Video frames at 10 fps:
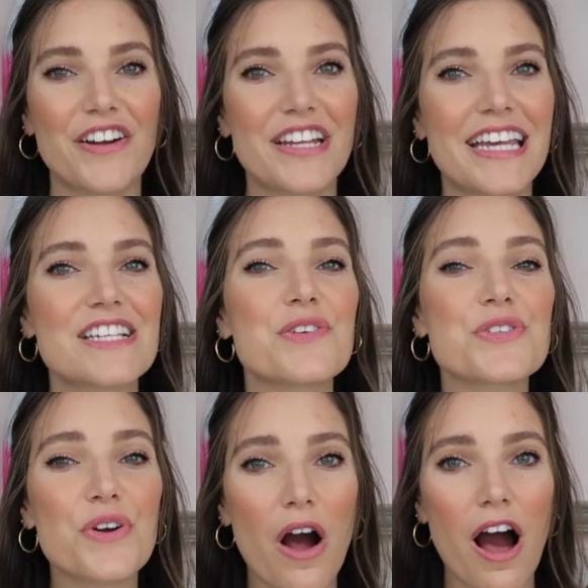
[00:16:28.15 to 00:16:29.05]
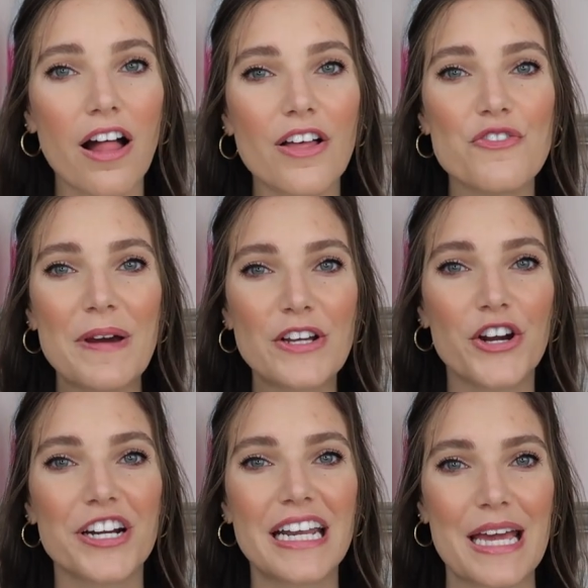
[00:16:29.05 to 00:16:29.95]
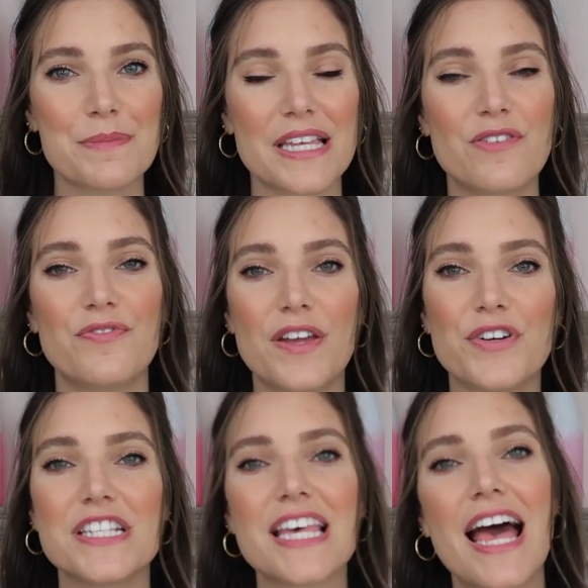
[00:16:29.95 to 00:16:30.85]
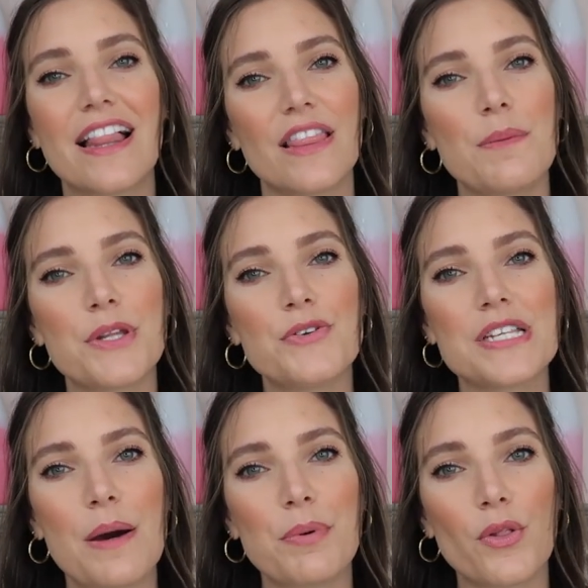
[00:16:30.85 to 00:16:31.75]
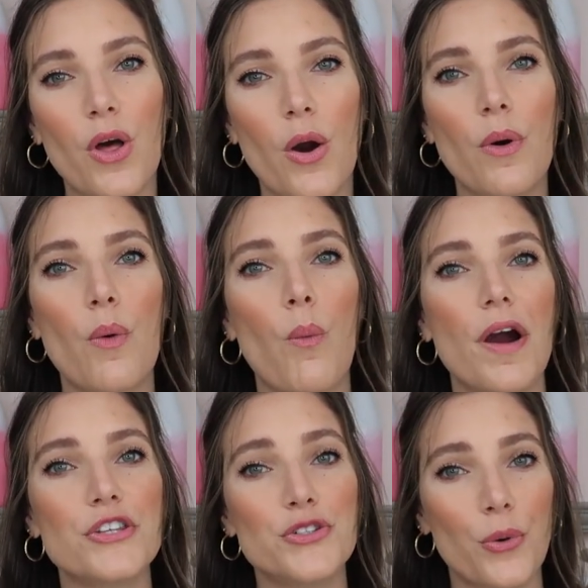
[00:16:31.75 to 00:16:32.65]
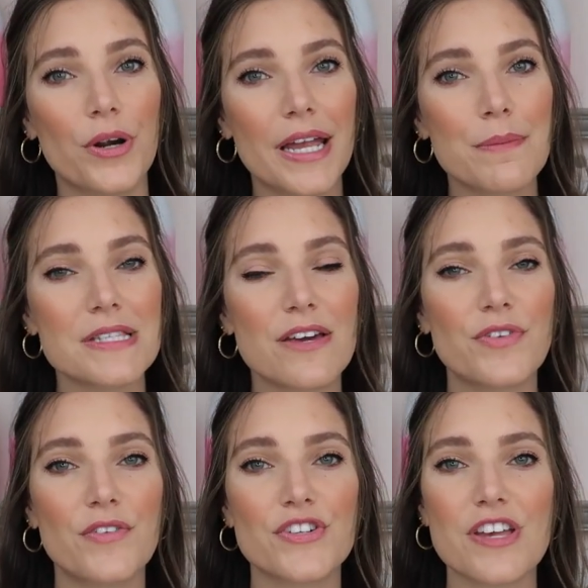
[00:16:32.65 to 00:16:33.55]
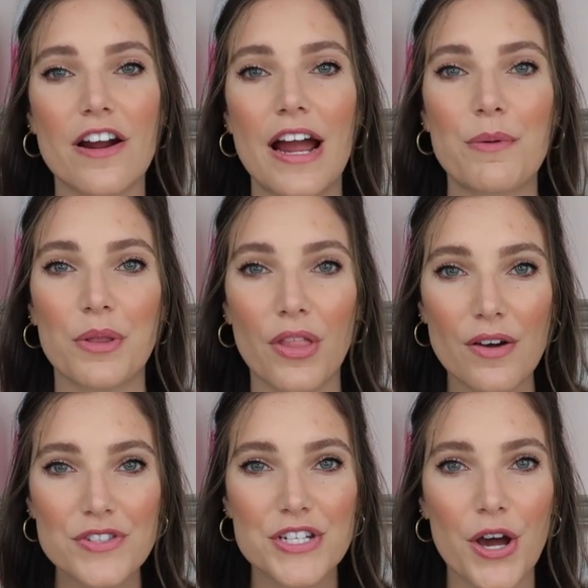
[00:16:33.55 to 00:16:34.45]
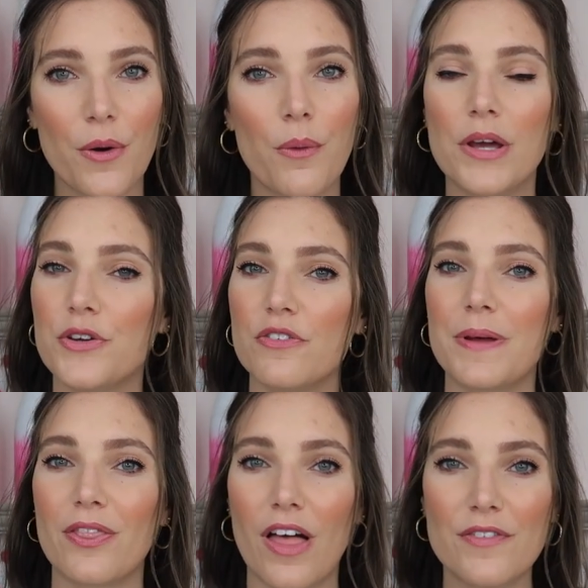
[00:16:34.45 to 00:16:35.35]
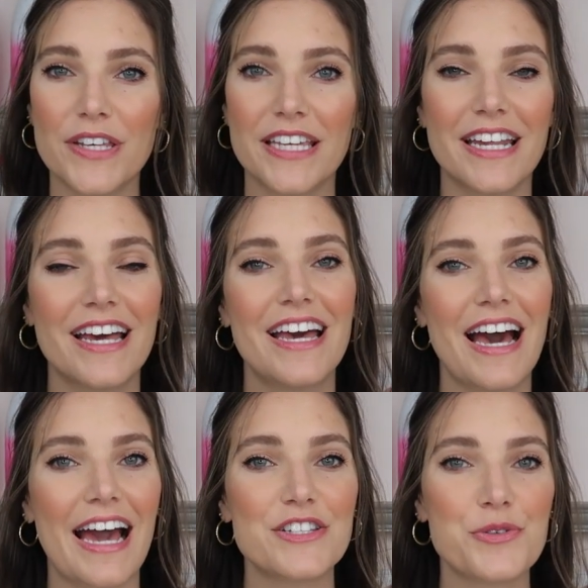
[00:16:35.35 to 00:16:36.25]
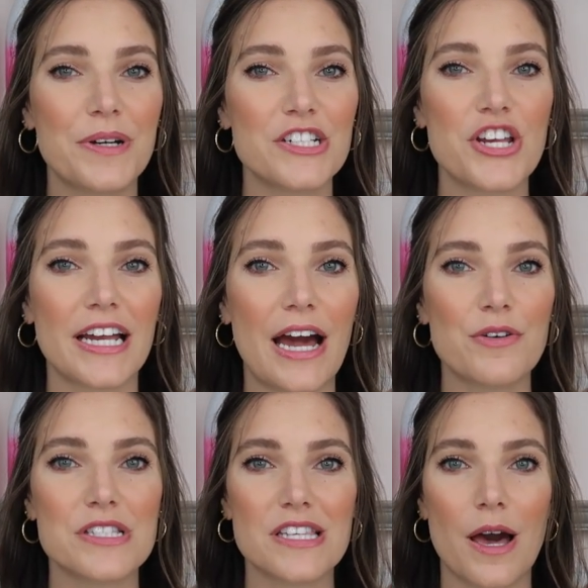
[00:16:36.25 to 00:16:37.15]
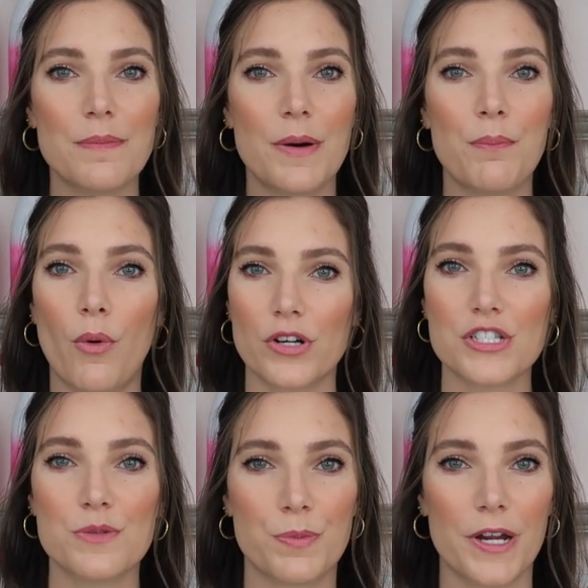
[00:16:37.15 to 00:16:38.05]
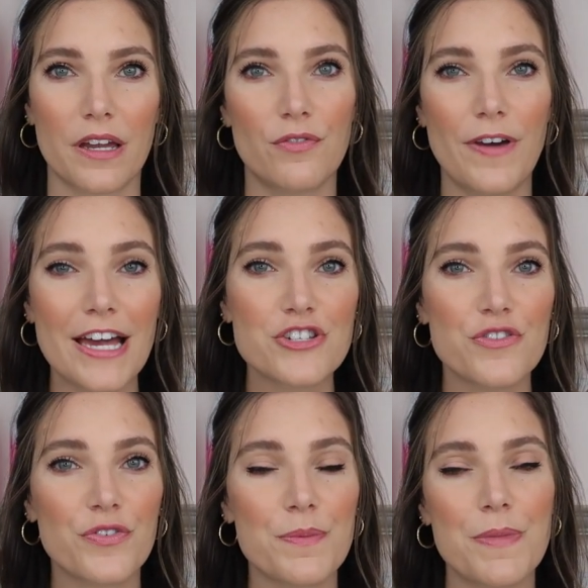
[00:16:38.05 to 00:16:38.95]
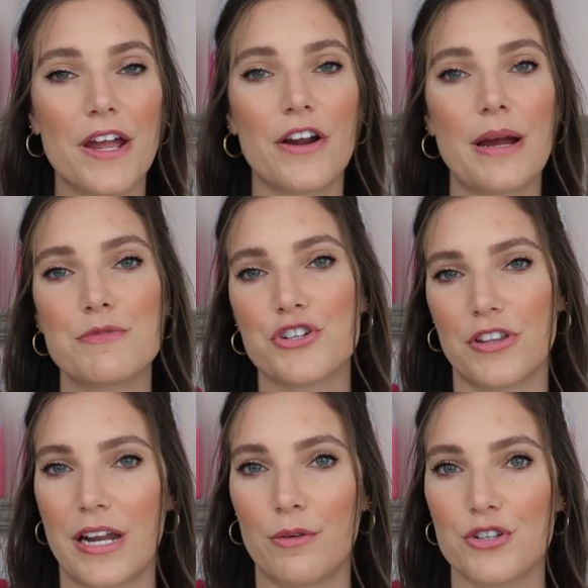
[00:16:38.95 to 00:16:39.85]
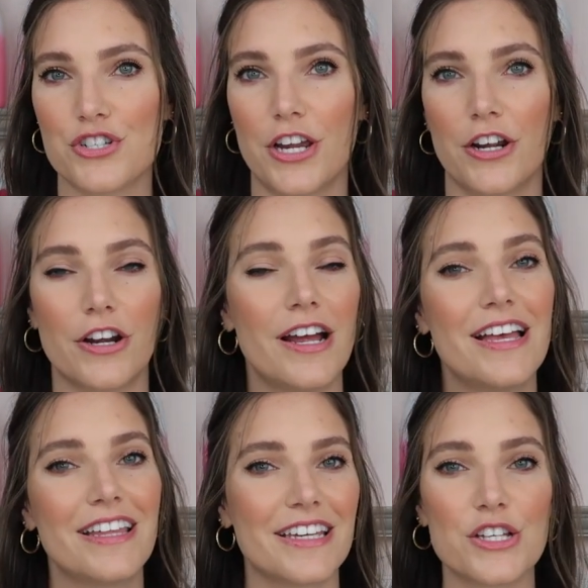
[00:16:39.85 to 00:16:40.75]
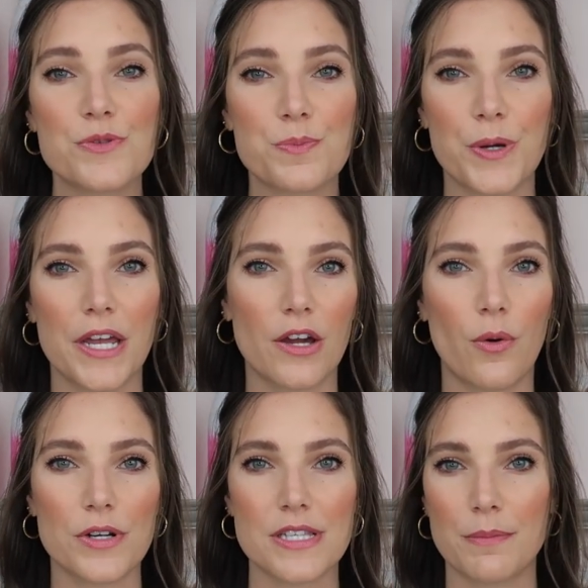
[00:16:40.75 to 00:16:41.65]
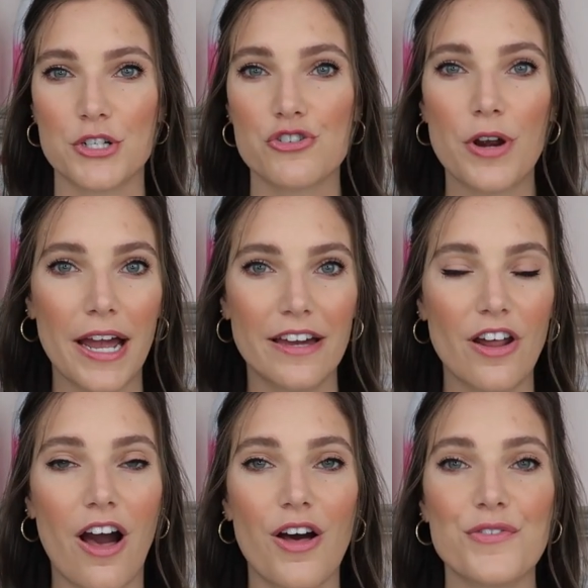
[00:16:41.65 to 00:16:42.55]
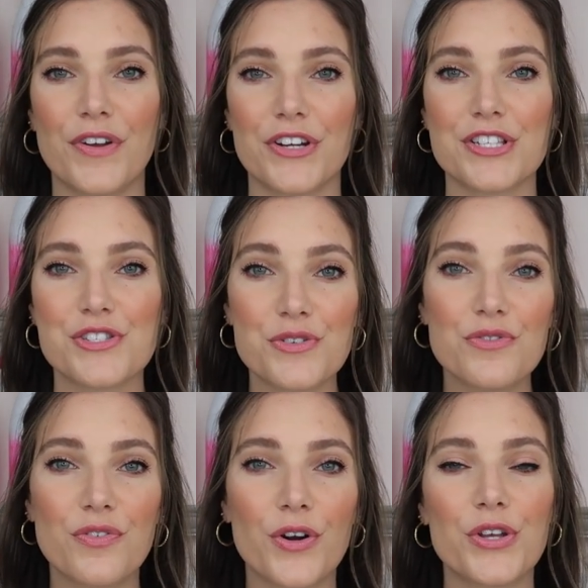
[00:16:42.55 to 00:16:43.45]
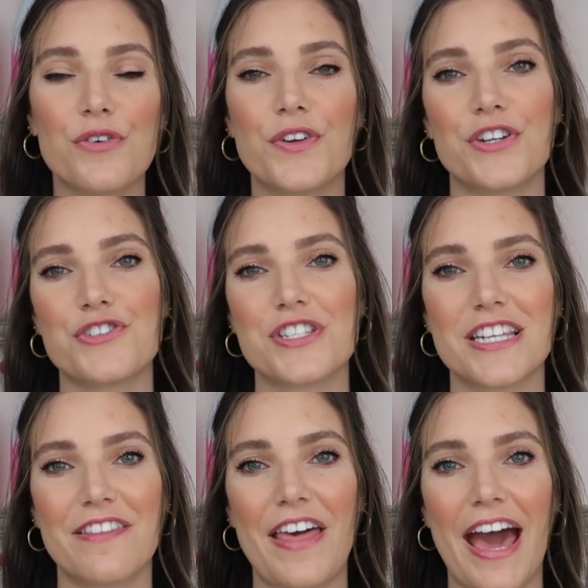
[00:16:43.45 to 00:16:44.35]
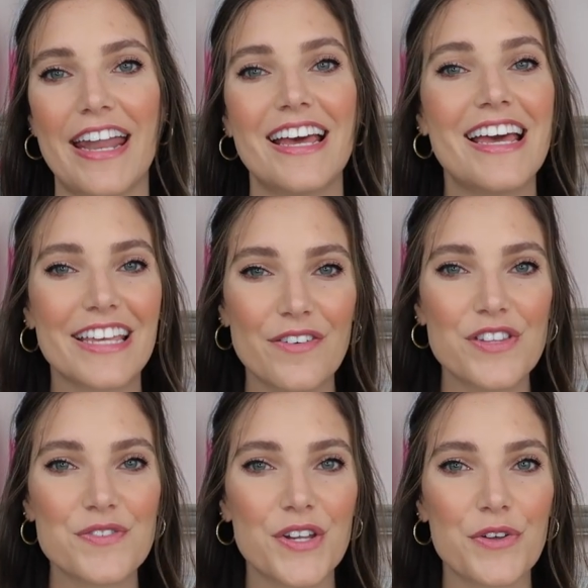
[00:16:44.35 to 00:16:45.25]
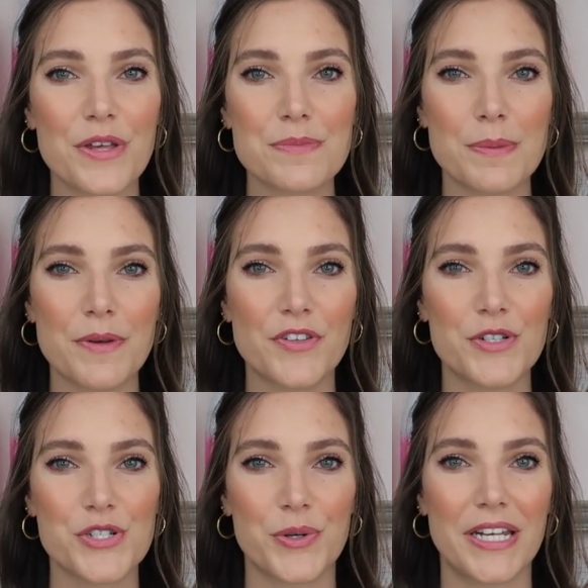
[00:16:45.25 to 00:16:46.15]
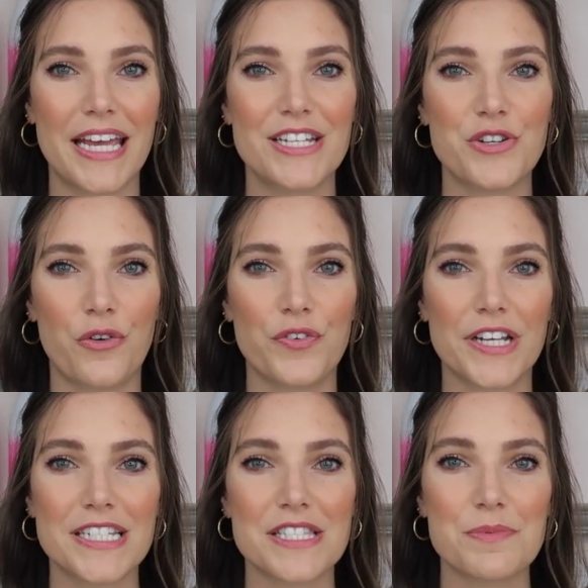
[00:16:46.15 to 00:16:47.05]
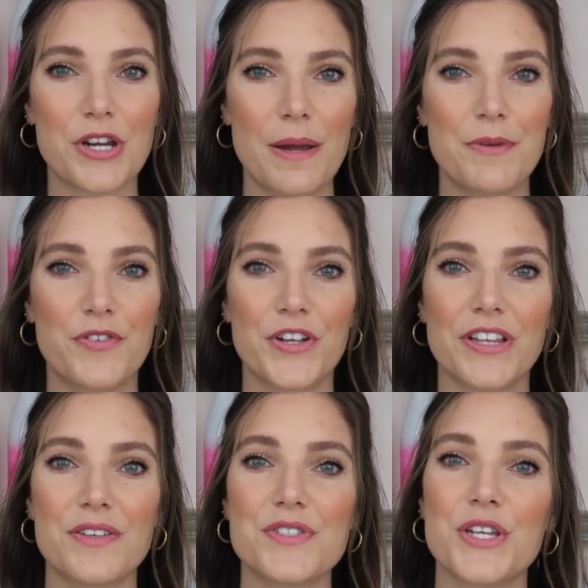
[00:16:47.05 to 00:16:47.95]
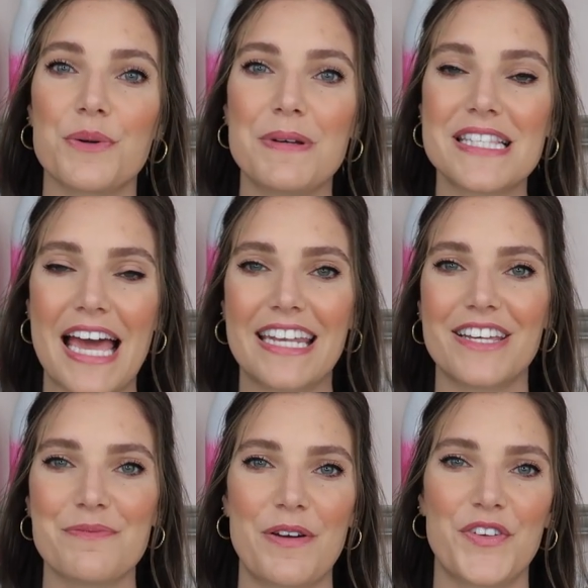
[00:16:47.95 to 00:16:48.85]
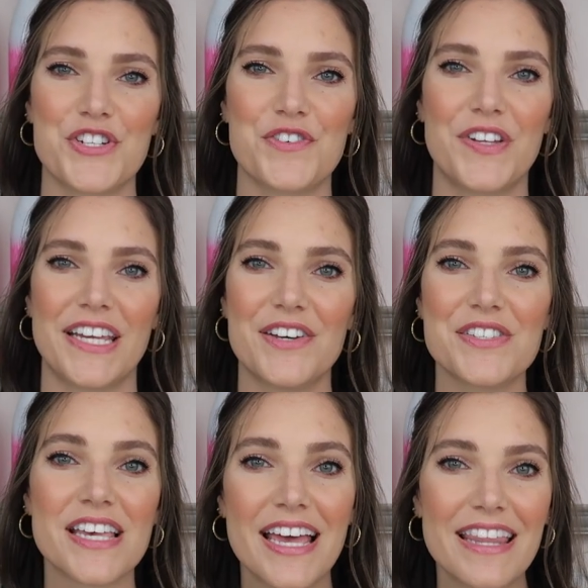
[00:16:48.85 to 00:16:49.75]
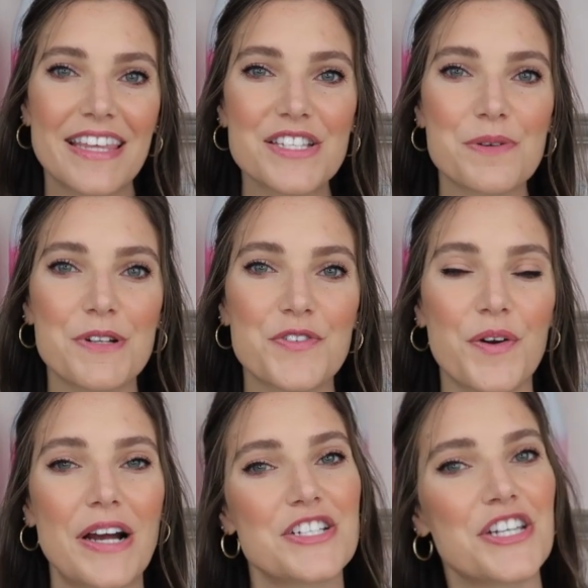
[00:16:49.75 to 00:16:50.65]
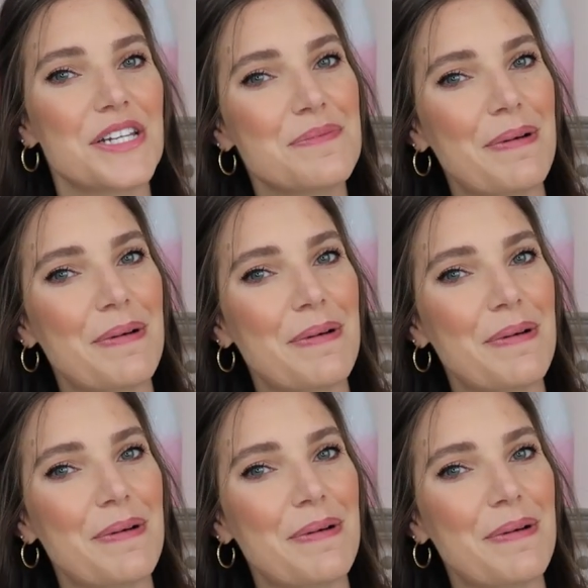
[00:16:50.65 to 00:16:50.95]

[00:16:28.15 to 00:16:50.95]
Alrighty guys, those are all of my current Amazon favorites. Let me know down below what your Amazon favorites are. I would love to know what you have been loving. I do want to check out some more spring fashion from there. I'm sure that I will share like a spring or summer try on haul very soon for you if you're interested in that. Give this video a thumbs up if you enjoyed it and don't forget to subscribe before you leave so you don't miss any of my future videos. Thanks so much for watching.